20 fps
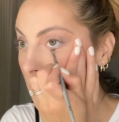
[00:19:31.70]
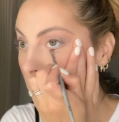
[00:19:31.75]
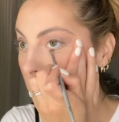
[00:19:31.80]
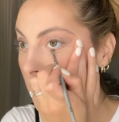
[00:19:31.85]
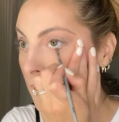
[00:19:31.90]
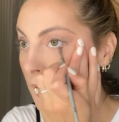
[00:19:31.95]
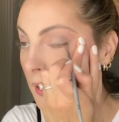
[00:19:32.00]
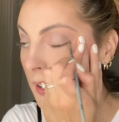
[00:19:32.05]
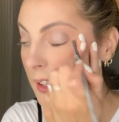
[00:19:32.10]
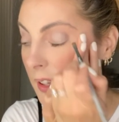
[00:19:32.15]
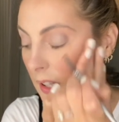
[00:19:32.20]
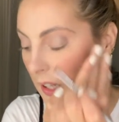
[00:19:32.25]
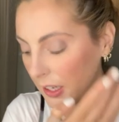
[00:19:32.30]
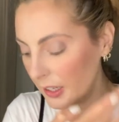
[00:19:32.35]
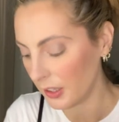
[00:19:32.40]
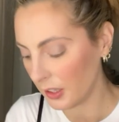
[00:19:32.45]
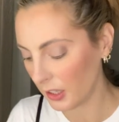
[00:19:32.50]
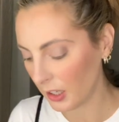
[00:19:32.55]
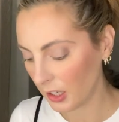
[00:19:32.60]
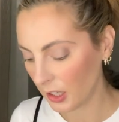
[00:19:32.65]
very
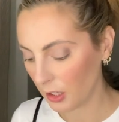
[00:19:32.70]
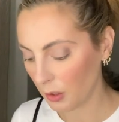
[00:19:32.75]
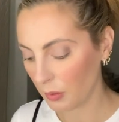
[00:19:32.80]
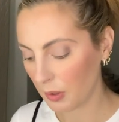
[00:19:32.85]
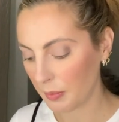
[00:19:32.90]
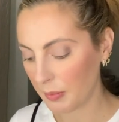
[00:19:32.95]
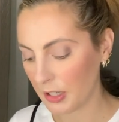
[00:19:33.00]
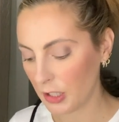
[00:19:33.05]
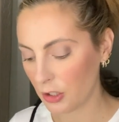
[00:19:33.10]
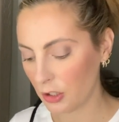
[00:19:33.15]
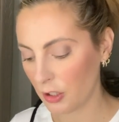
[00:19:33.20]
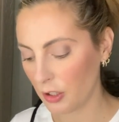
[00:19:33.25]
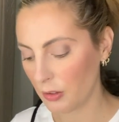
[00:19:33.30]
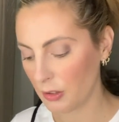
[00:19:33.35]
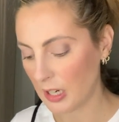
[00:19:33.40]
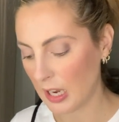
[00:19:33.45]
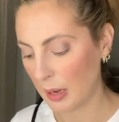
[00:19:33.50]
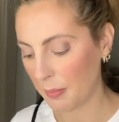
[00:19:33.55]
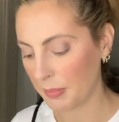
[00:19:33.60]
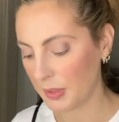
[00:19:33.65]
lightly. You wanna make sure you
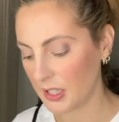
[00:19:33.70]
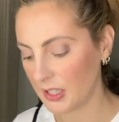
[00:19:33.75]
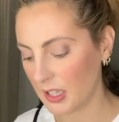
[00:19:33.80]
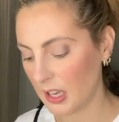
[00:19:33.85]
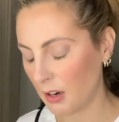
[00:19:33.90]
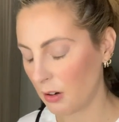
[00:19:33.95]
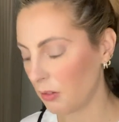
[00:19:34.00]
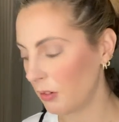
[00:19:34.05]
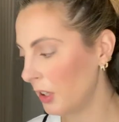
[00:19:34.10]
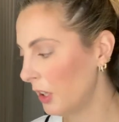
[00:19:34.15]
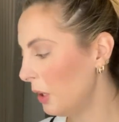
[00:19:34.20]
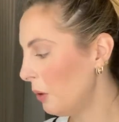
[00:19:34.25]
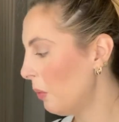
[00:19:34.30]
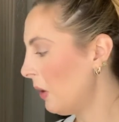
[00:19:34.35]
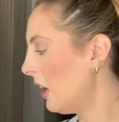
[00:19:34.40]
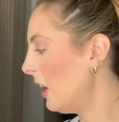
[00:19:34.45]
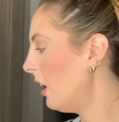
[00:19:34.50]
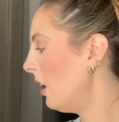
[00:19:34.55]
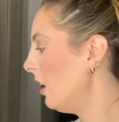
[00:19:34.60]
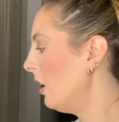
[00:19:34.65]
tap this out really
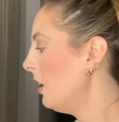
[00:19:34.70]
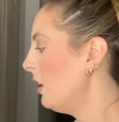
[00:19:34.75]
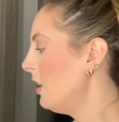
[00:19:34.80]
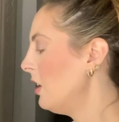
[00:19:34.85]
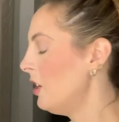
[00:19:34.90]
well